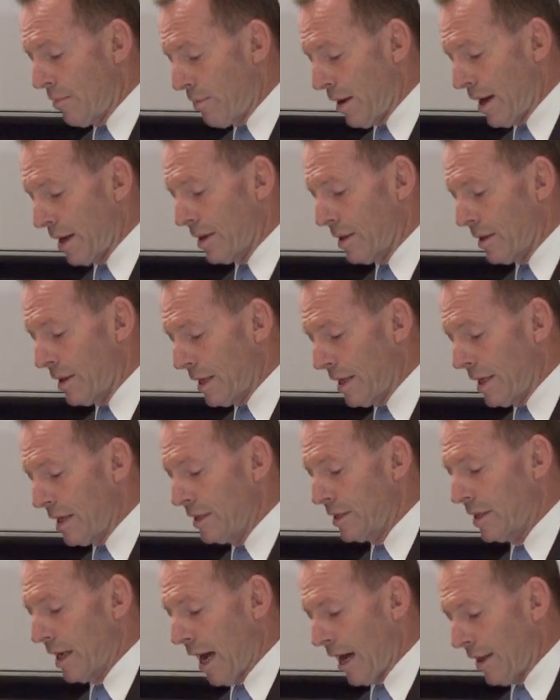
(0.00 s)
But
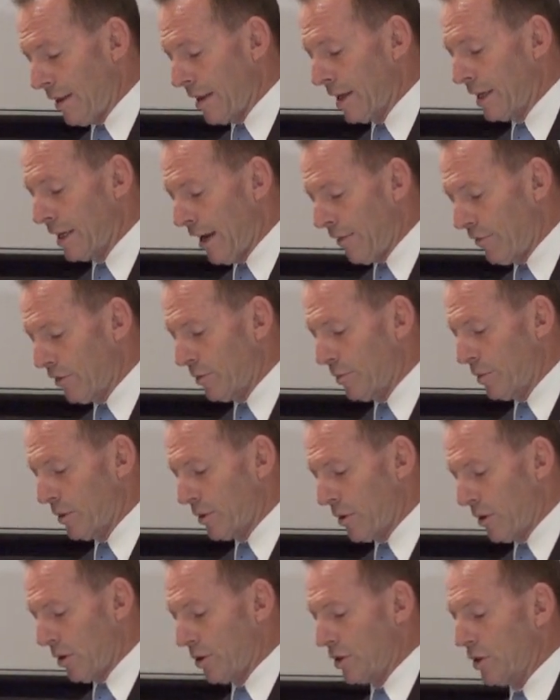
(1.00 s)
these are the inevitable
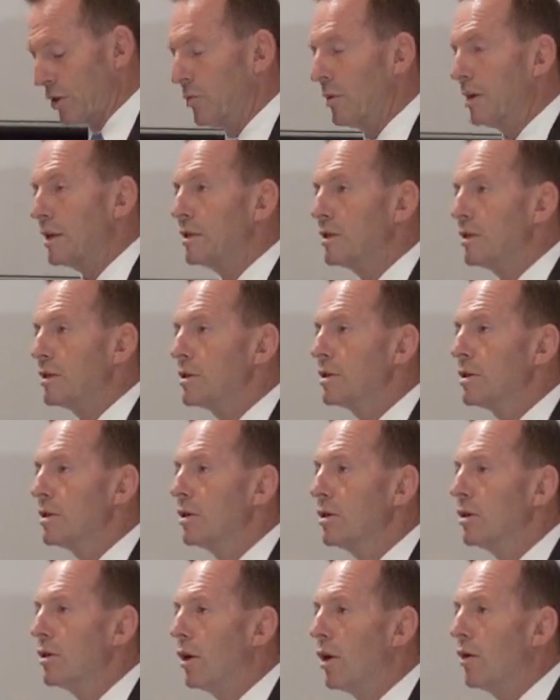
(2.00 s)
consequences
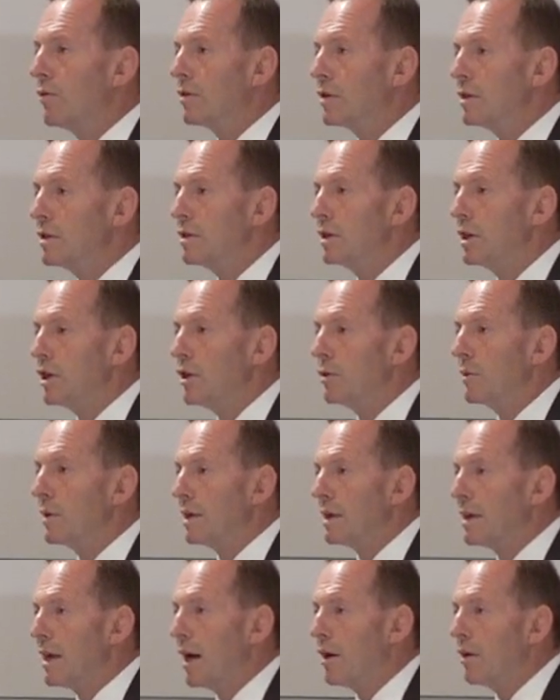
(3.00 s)
of
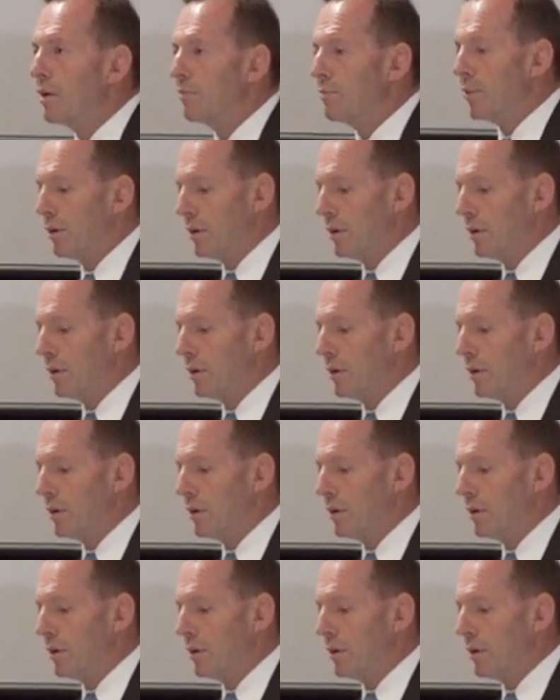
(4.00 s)
continuing current